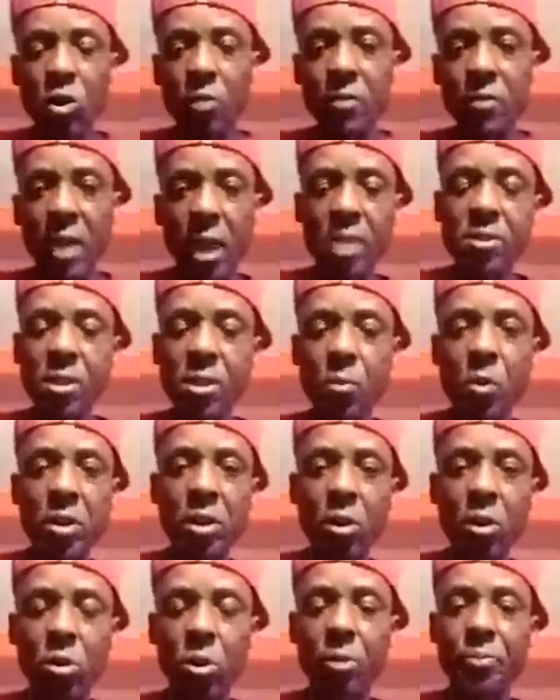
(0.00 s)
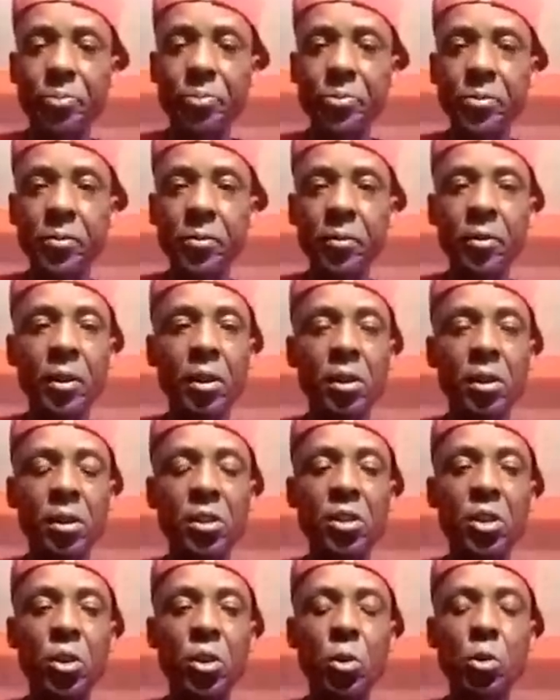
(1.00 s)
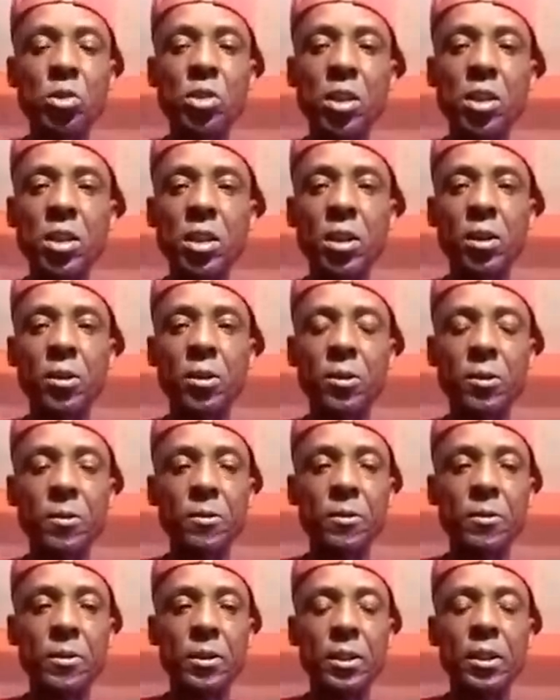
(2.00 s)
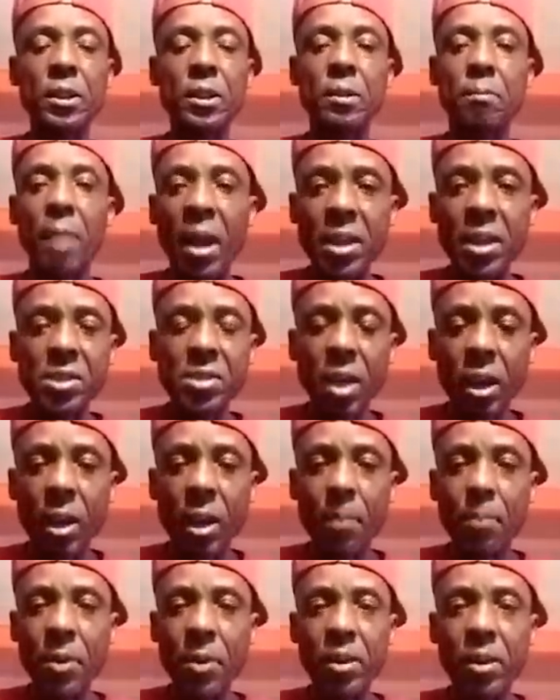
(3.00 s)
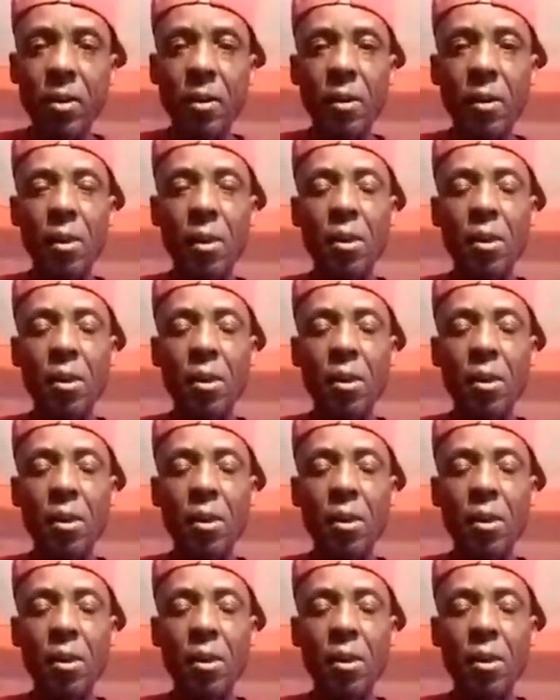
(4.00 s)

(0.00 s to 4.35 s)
soul of dancing eh, when you go, you will see here my song I play.